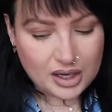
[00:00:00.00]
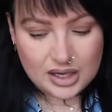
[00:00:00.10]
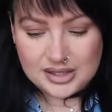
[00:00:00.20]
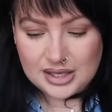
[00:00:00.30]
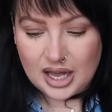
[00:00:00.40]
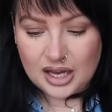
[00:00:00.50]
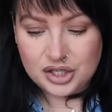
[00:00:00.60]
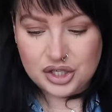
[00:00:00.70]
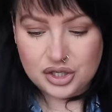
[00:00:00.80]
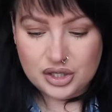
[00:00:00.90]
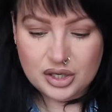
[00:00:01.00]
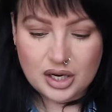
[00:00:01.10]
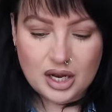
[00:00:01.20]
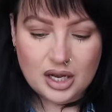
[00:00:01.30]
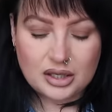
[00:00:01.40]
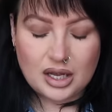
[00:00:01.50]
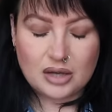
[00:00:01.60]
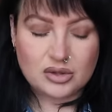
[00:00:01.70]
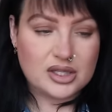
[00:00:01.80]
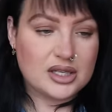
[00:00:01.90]
sesh. I
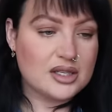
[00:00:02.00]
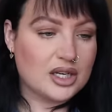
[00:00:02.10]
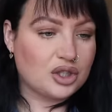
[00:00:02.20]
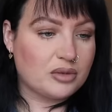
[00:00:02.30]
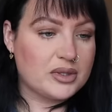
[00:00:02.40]
was going to say sesh on